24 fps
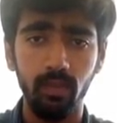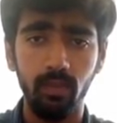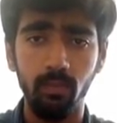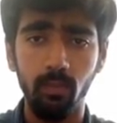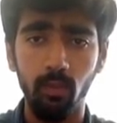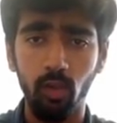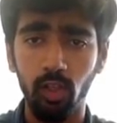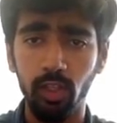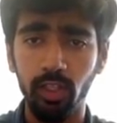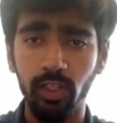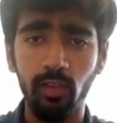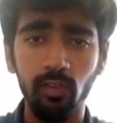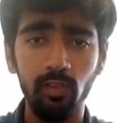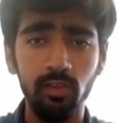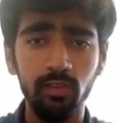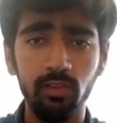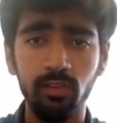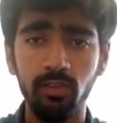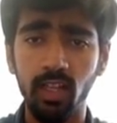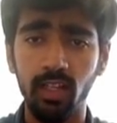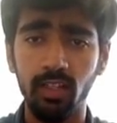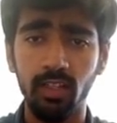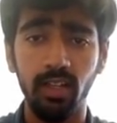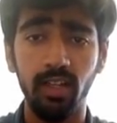molecules
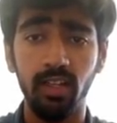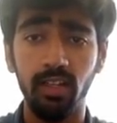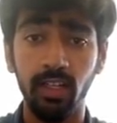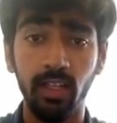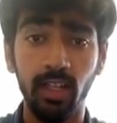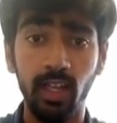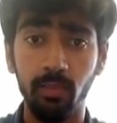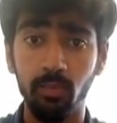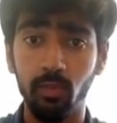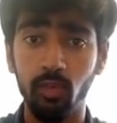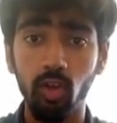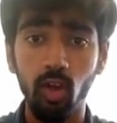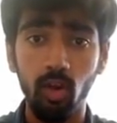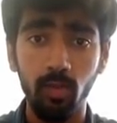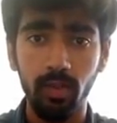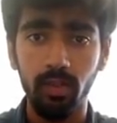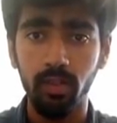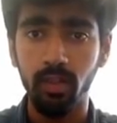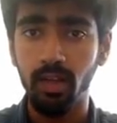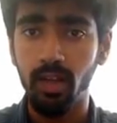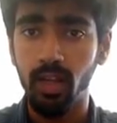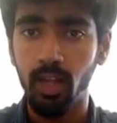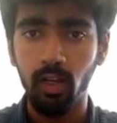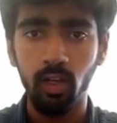that are getting absorbed
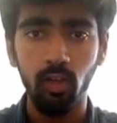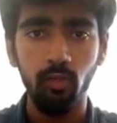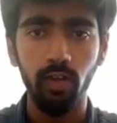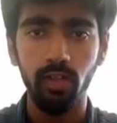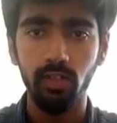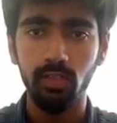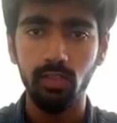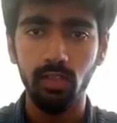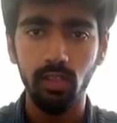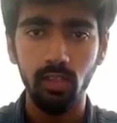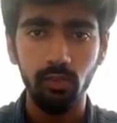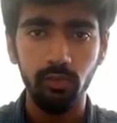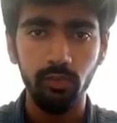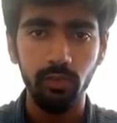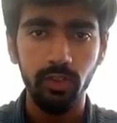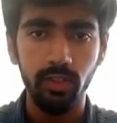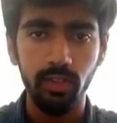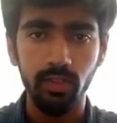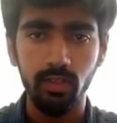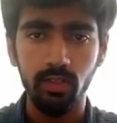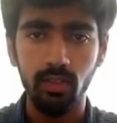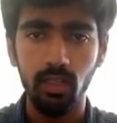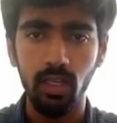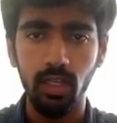on the nanowire
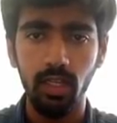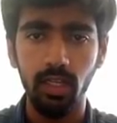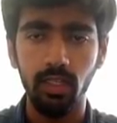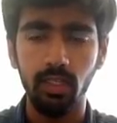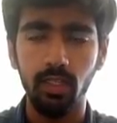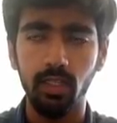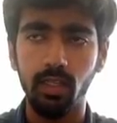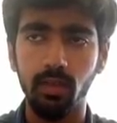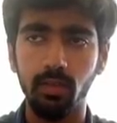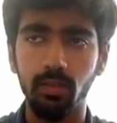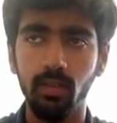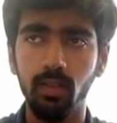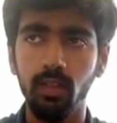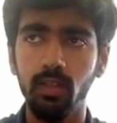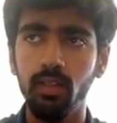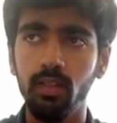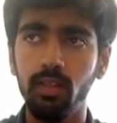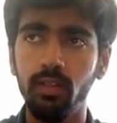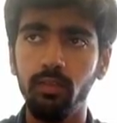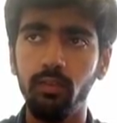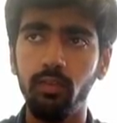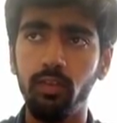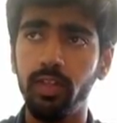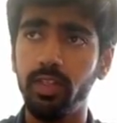surface, like
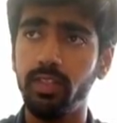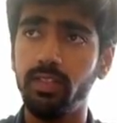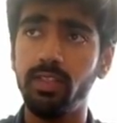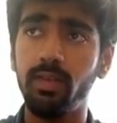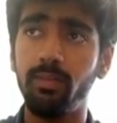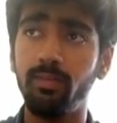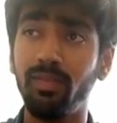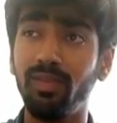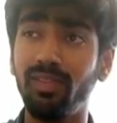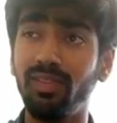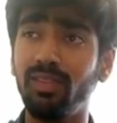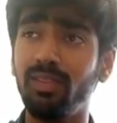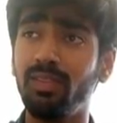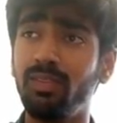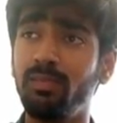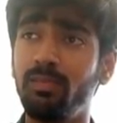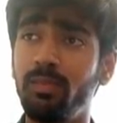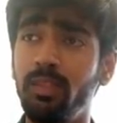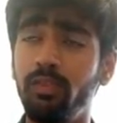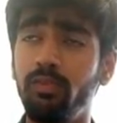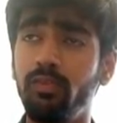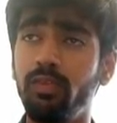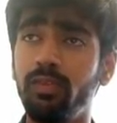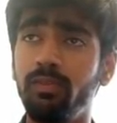for example
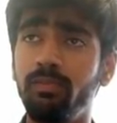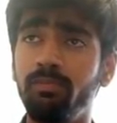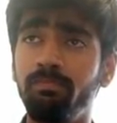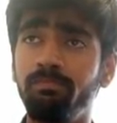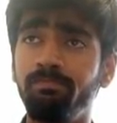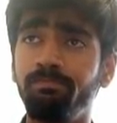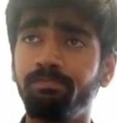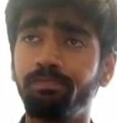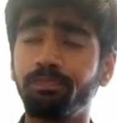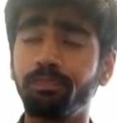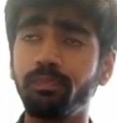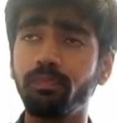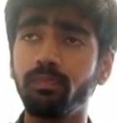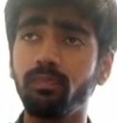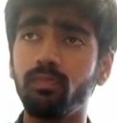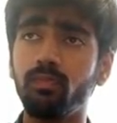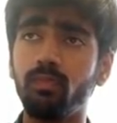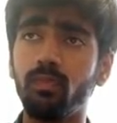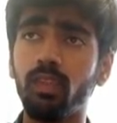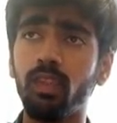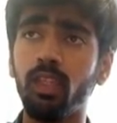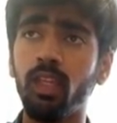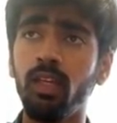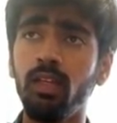different
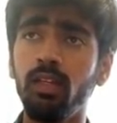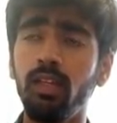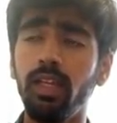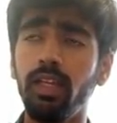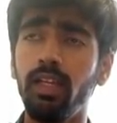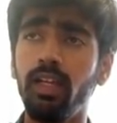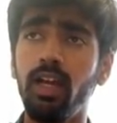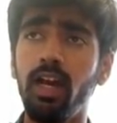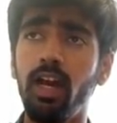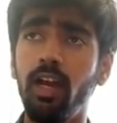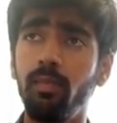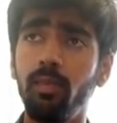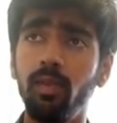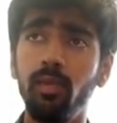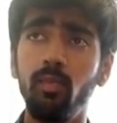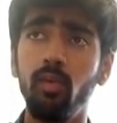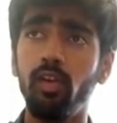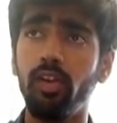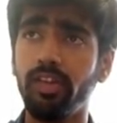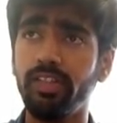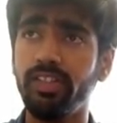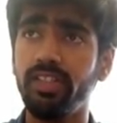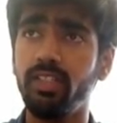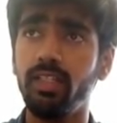like carbon
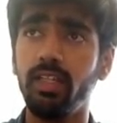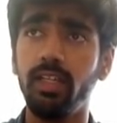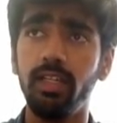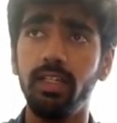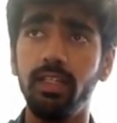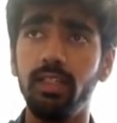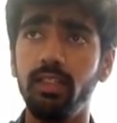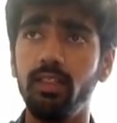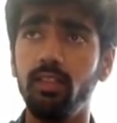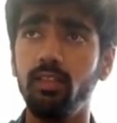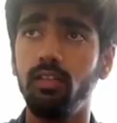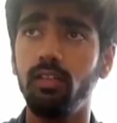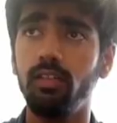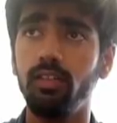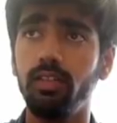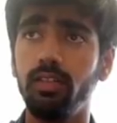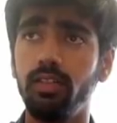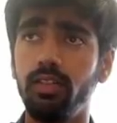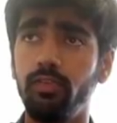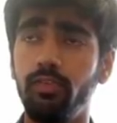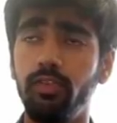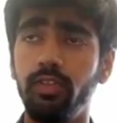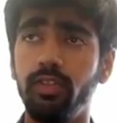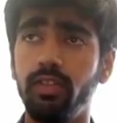monoxide
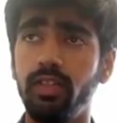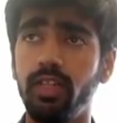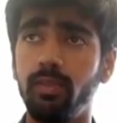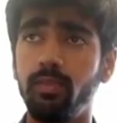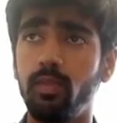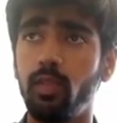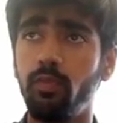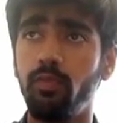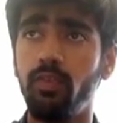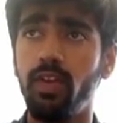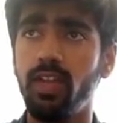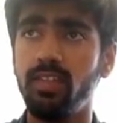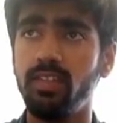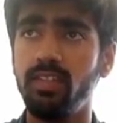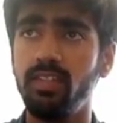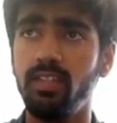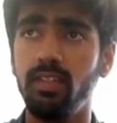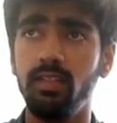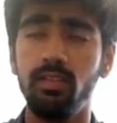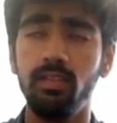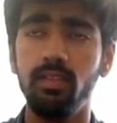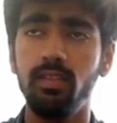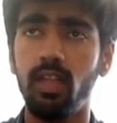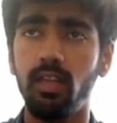or different types of
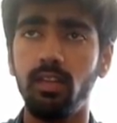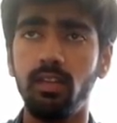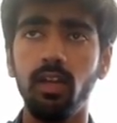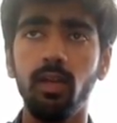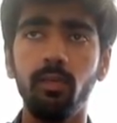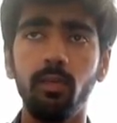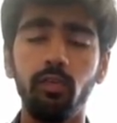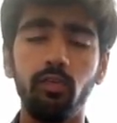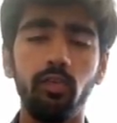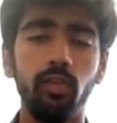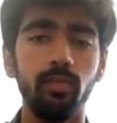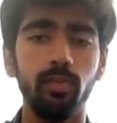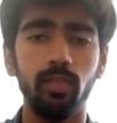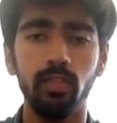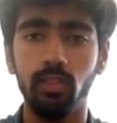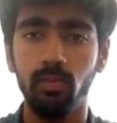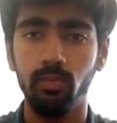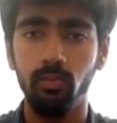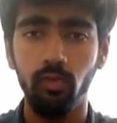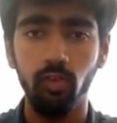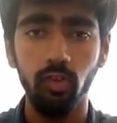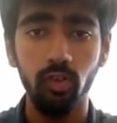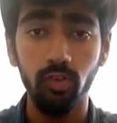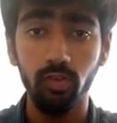acids that come out from
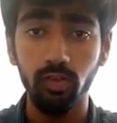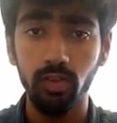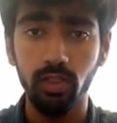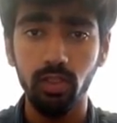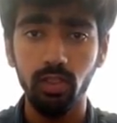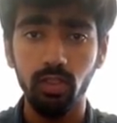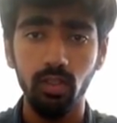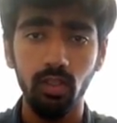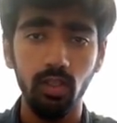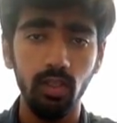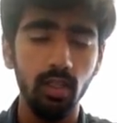this fruit.